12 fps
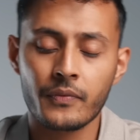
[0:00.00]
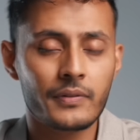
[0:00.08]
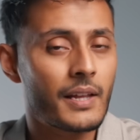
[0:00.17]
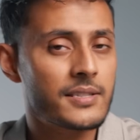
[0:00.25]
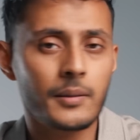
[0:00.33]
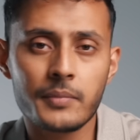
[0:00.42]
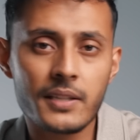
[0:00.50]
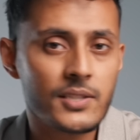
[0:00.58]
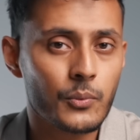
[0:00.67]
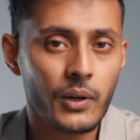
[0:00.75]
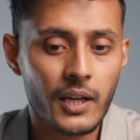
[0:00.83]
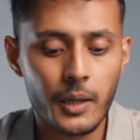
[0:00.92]
That's something to
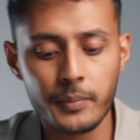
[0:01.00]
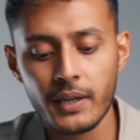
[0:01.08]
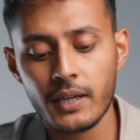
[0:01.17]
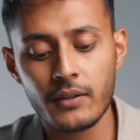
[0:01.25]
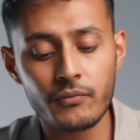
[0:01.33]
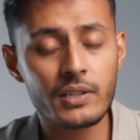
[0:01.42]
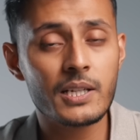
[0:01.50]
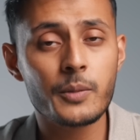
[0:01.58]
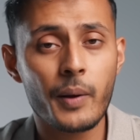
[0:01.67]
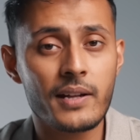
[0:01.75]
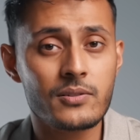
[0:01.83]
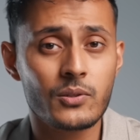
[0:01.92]
weigh up. It really
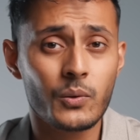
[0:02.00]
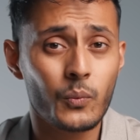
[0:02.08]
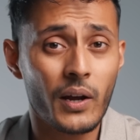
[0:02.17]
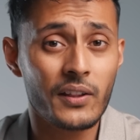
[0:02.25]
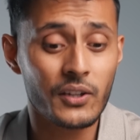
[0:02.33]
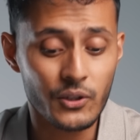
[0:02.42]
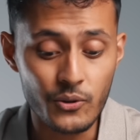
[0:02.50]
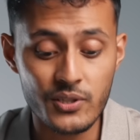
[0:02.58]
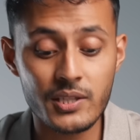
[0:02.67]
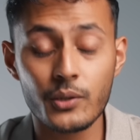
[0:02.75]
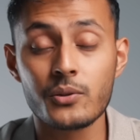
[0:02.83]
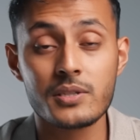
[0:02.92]
depends on whether you
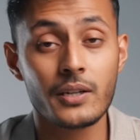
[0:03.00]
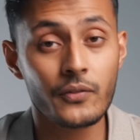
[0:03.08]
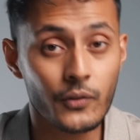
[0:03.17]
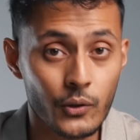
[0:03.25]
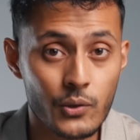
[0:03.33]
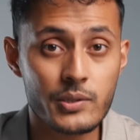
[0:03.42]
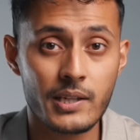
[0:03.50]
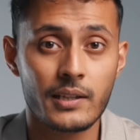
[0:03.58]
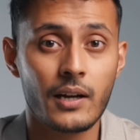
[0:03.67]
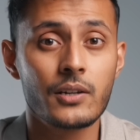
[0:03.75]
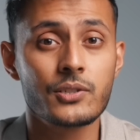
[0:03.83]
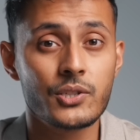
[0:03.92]
see yourself using that
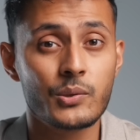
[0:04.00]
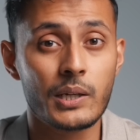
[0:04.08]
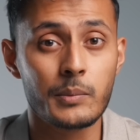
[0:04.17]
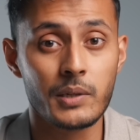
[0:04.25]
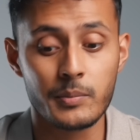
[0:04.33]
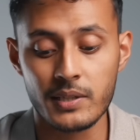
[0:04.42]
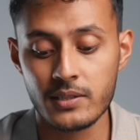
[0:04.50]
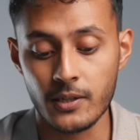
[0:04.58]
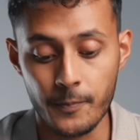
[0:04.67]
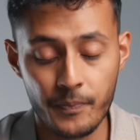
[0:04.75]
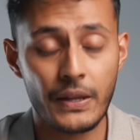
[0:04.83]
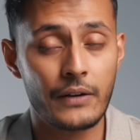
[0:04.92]

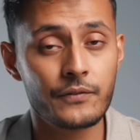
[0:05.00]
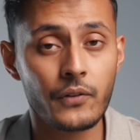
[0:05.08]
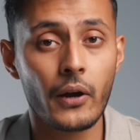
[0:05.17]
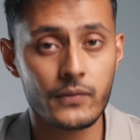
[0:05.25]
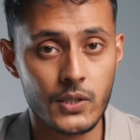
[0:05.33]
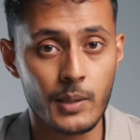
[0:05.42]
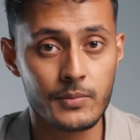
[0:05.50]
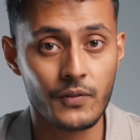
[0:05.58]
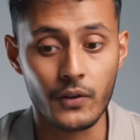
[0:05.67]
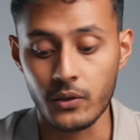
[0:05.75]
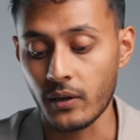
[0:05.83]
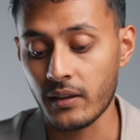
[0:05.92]
120mm, that 5 times
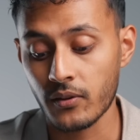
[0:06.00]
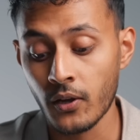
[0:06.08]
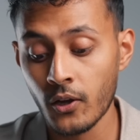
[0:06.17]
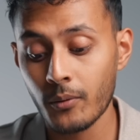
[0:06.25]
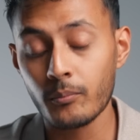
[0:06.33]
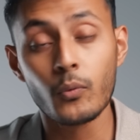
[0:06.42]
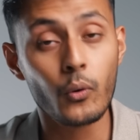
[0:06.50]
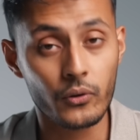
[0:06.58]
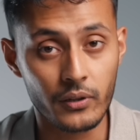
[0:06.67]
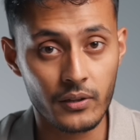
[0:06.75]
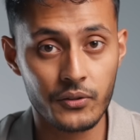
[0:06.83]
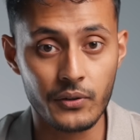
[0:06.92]
focal length, more
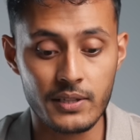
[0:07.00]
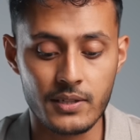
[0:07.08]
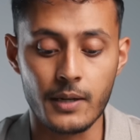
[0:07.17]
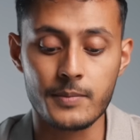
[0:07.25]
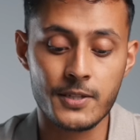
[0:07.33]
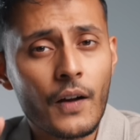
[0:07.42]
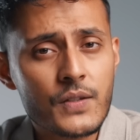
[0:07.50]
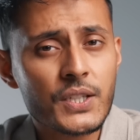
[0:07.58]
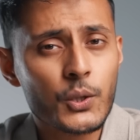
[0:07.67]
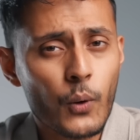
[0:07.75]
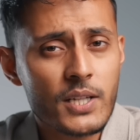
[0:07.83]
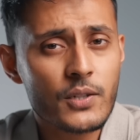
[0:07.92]
than 3 times. I've seen
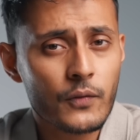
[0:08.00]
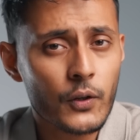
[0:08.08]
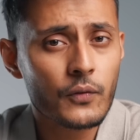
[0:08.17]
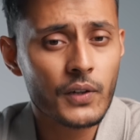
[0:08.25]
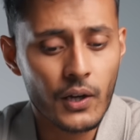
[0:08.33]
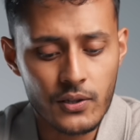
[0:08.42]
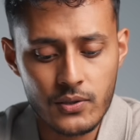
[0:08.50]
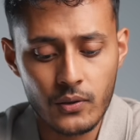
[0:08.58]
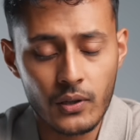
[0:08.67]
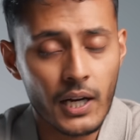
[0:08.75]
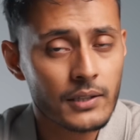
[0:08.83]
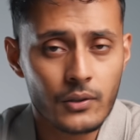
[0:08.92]
quite a few videos
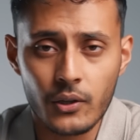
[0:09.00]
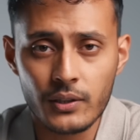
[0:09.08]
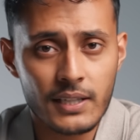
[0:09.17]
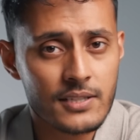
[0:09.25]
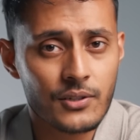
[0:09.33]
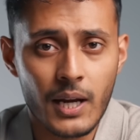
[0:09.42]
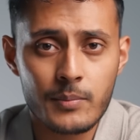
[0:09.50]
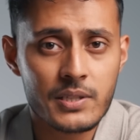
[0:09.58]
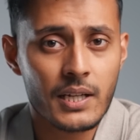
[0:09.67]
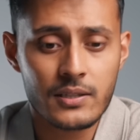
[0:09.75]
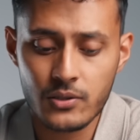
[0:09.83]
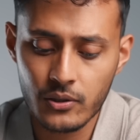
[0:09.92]
online on Instagram,
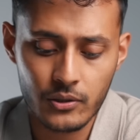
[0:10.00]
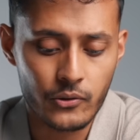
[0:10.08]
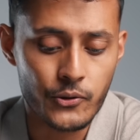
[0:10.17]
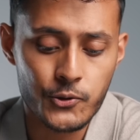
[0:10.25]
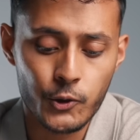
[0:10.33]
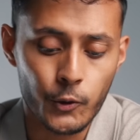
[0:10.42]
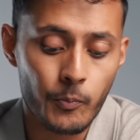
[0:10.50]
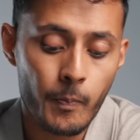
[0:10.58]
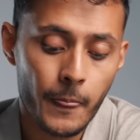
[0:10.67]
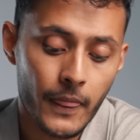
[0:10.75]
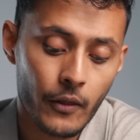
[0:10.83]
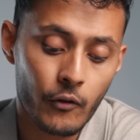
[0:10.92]
TikTok, YouTube,
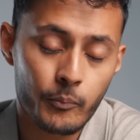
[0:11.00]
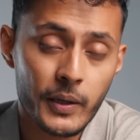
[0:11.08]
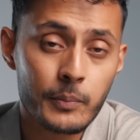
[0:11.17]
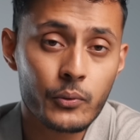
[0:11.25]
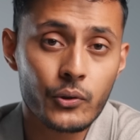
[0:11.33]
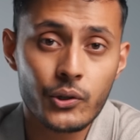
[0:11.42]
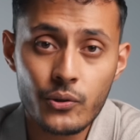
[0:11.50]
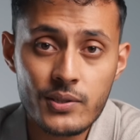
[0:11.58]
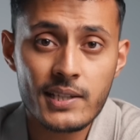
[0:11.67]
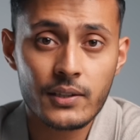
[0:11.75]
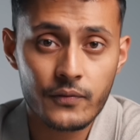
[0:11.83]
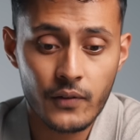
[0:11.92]
of people
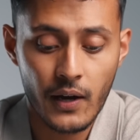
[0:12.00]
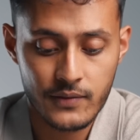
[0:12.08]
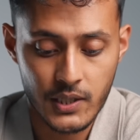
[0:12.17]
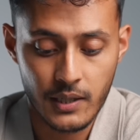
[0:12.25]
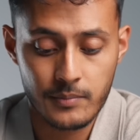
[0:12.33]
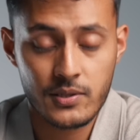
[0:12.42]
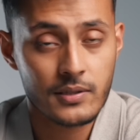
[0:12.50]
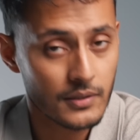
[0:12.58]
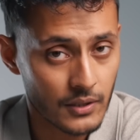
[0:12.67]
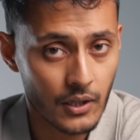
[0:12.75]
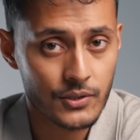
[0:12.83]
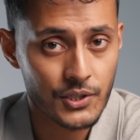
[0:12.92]
using the 5 times
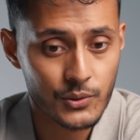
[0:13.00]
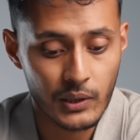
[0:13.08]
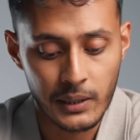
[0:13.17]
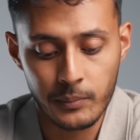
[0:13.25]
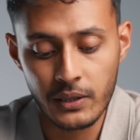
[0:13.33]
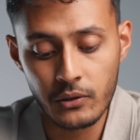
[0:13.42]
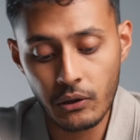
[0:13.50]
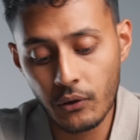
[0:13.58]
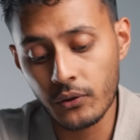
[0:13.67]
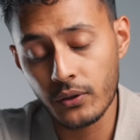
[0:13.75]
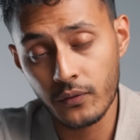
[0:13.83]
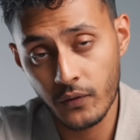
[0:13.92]
the 120mm
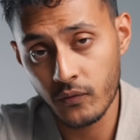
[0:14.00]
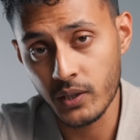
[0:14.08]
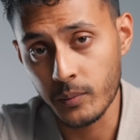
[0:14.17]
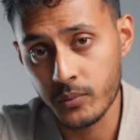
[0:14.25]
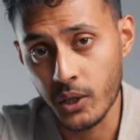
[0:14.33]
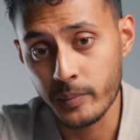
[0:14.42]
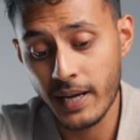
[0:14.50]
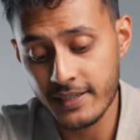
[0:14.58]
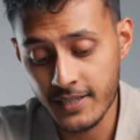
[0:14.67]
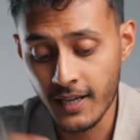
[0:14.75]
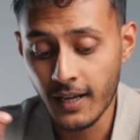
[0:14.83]
on the 15 Pro Max,